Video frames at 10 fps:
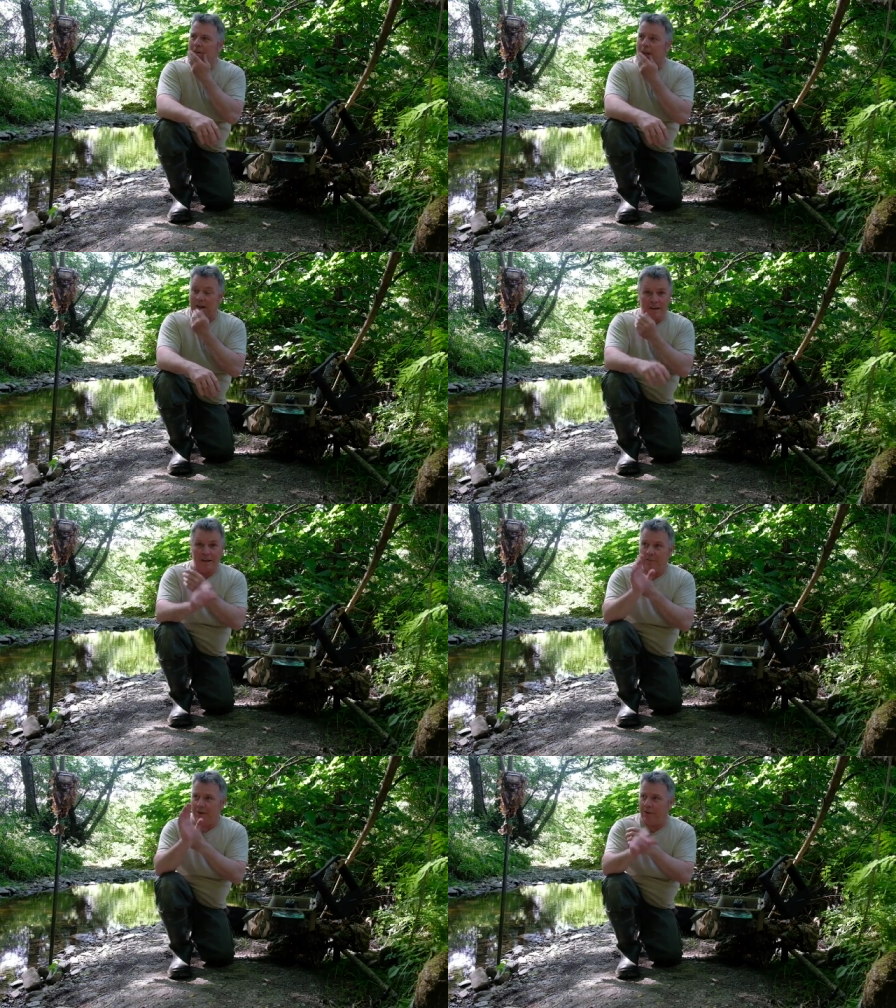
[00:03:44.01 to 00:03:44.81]
I
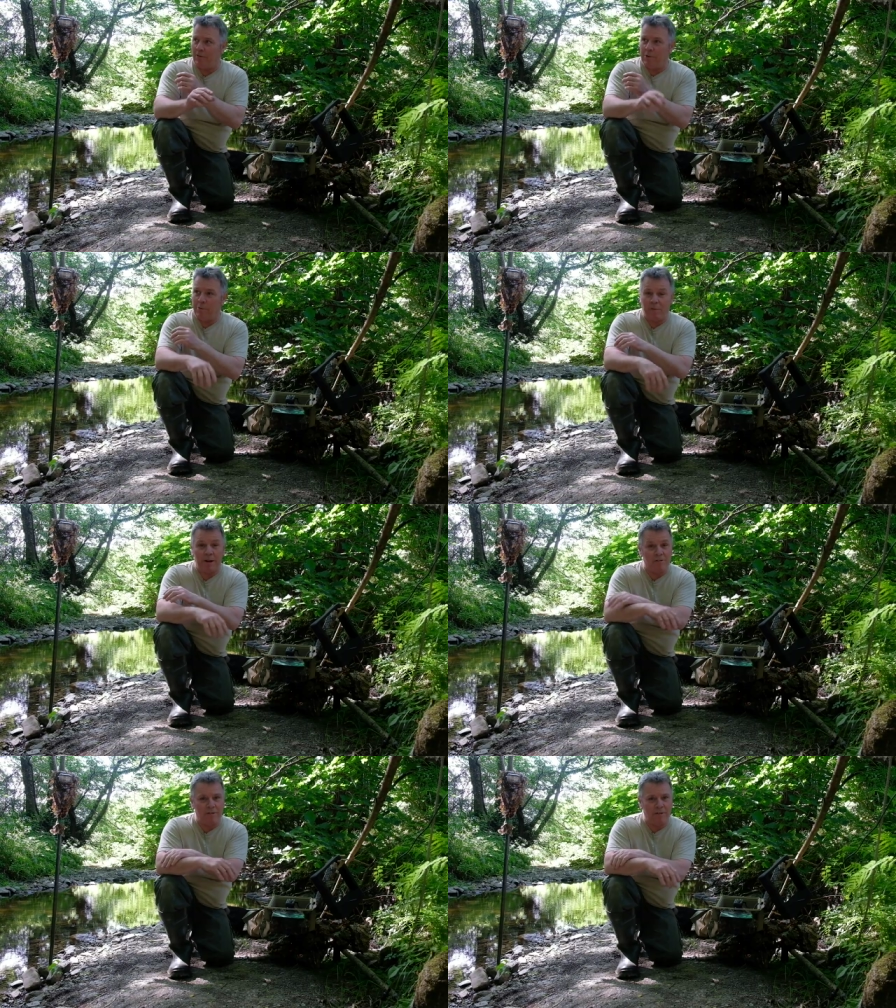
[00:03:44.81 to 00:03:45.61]
didn't even know they were
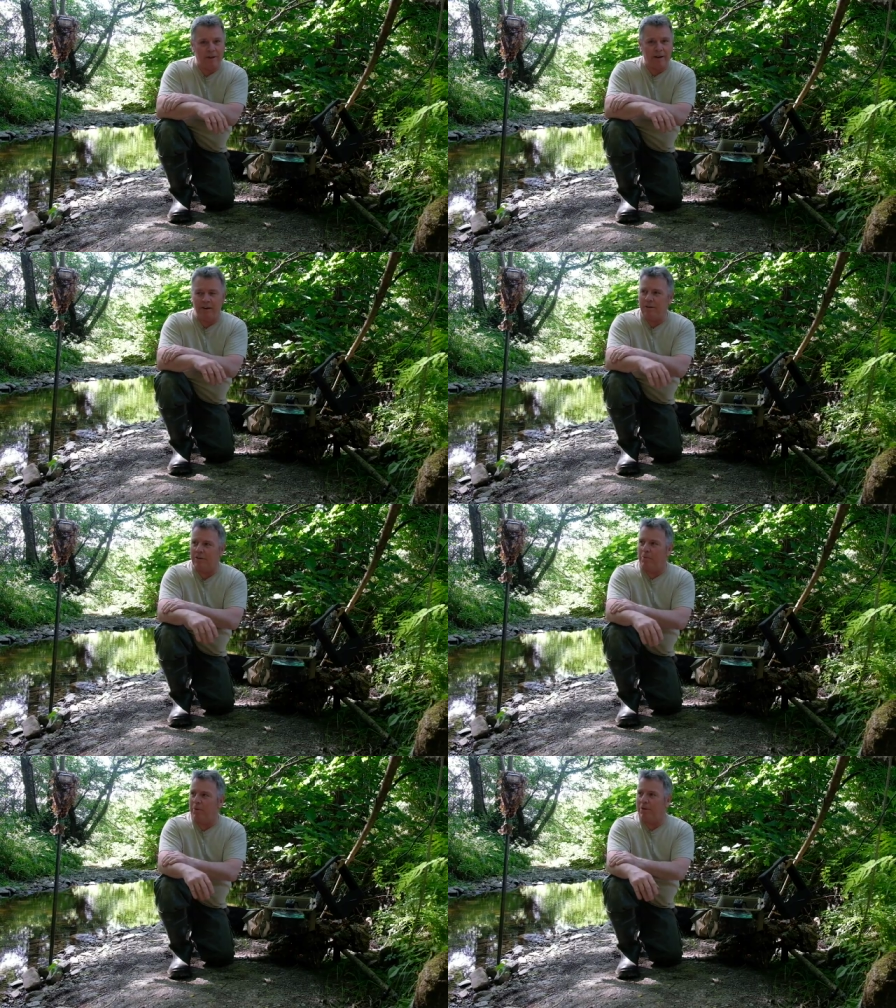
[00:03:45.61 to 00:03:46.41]
present in the area,
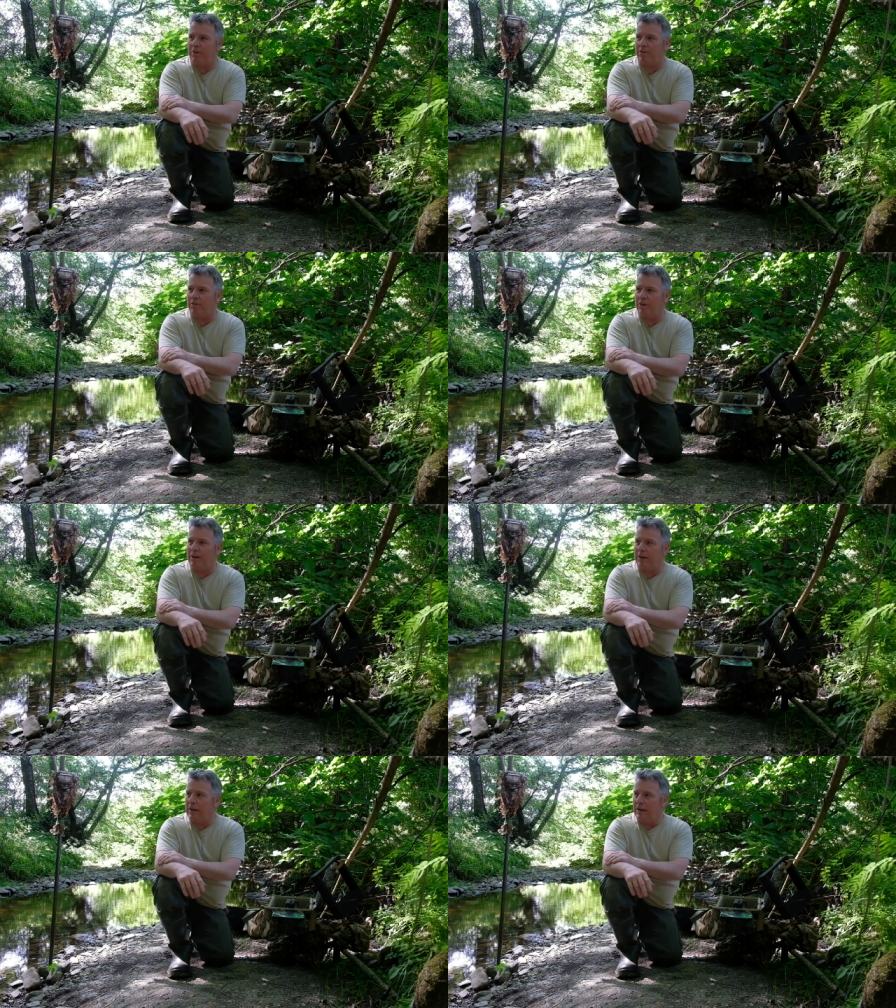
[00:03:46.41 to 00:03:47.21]
to be honest.
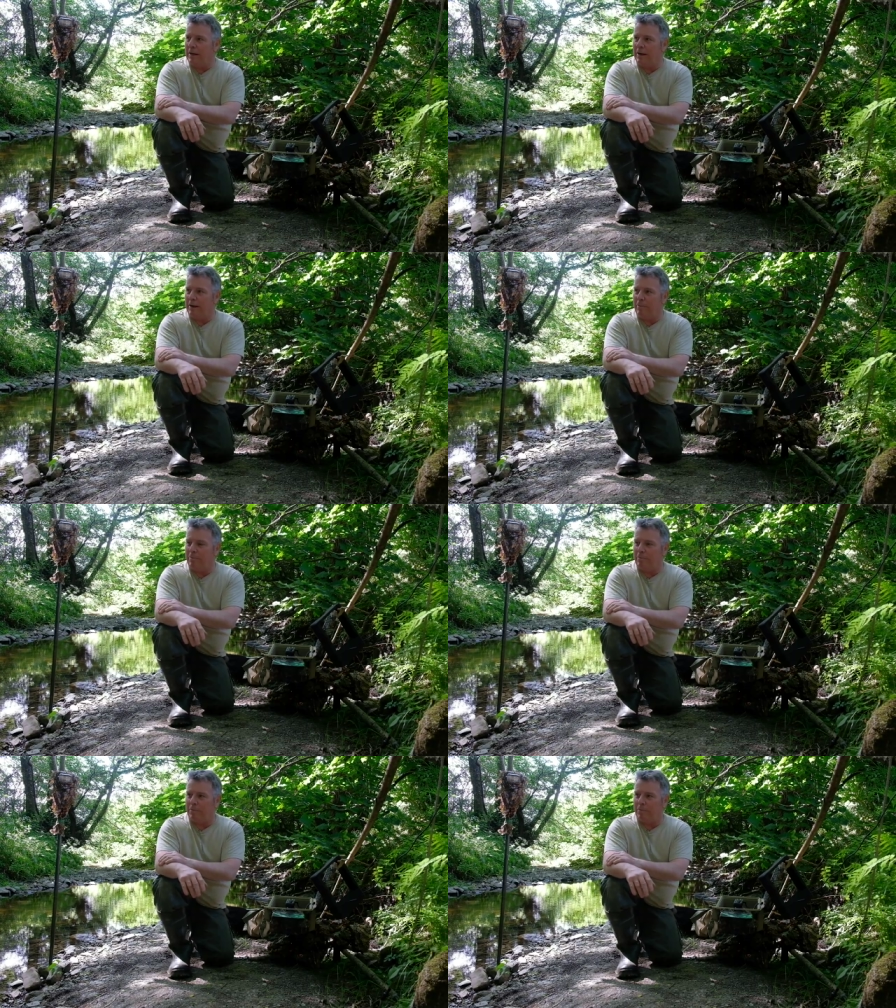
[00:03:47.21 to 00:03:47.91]
um,